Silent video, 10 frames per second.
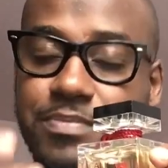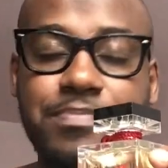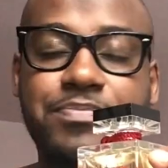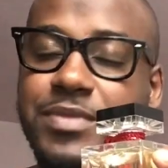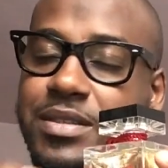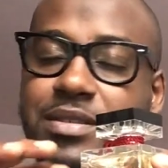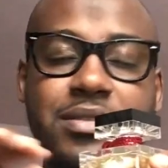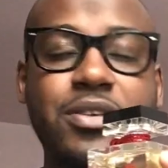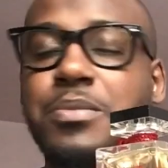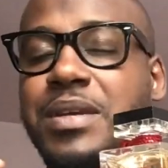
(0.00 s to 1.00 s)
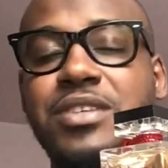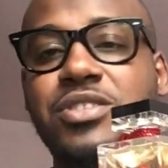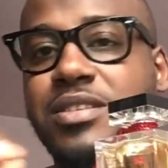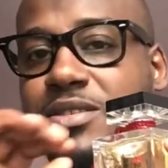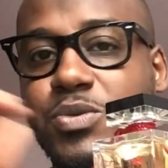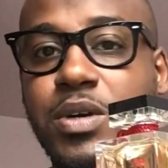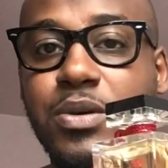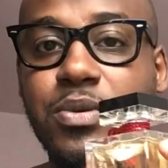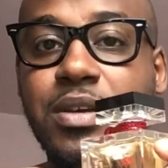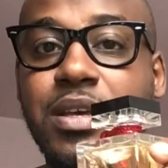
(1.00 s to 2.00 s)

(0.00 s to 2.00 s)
Mm, this is combination as well.